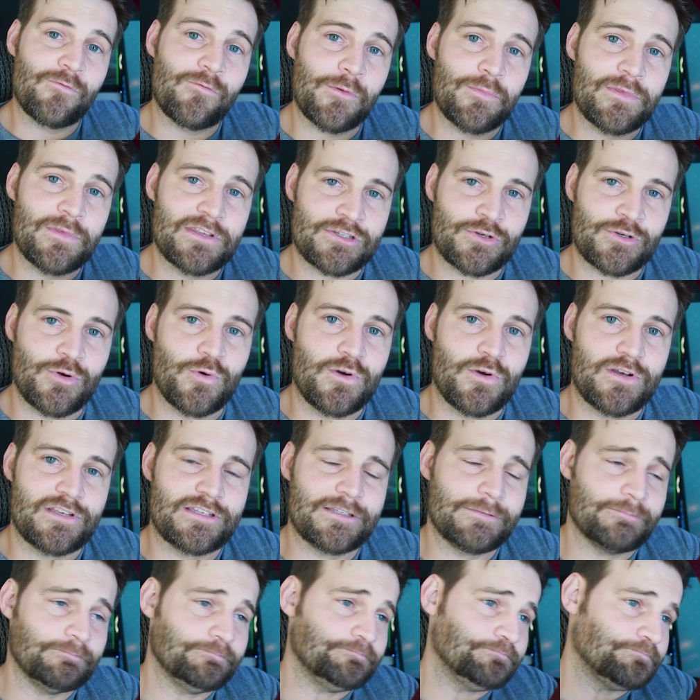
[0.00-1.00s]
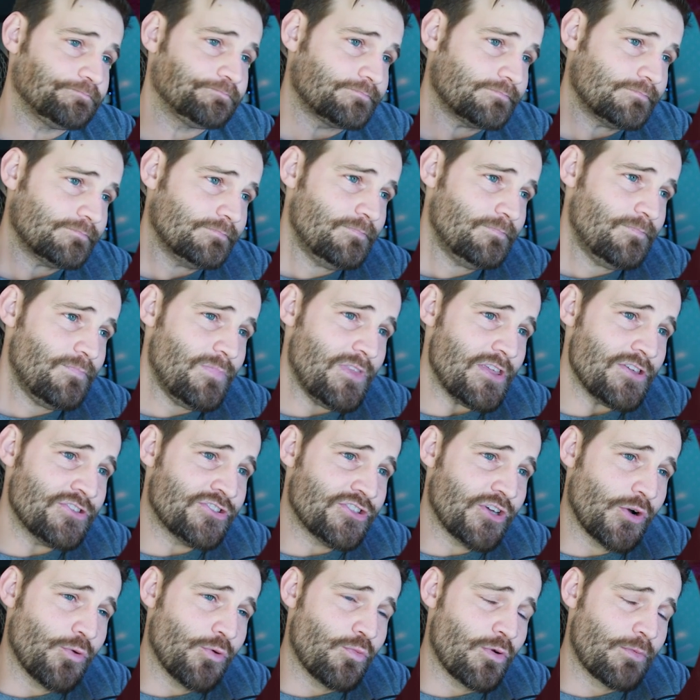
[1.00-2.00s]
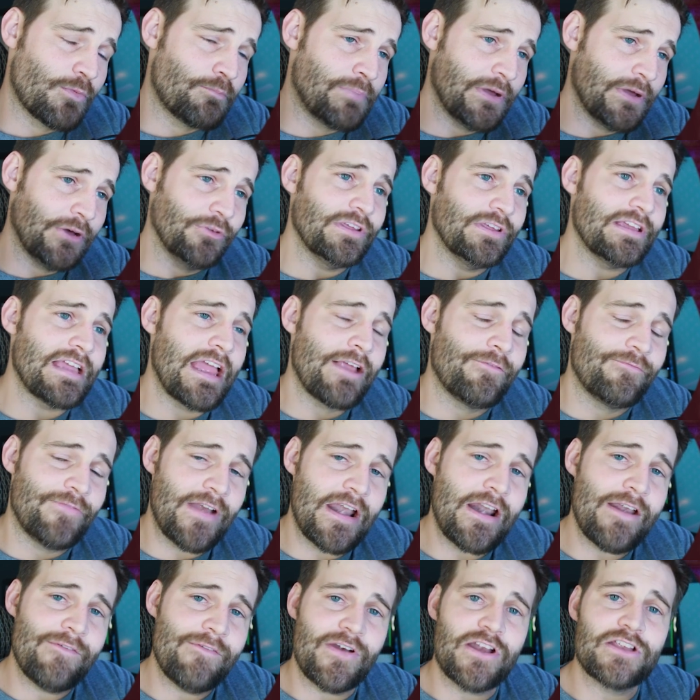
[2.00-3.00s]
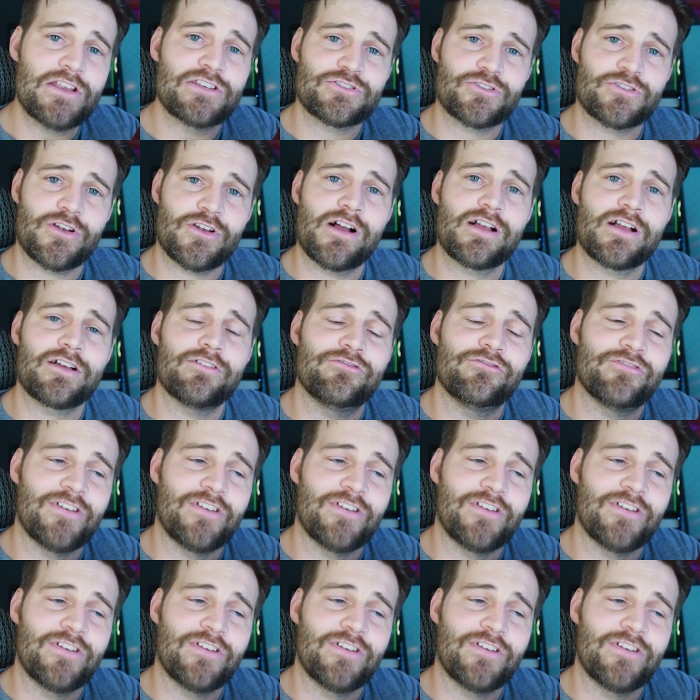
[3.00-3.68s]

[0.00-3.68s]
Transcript: from this course. So we're building a very, very strong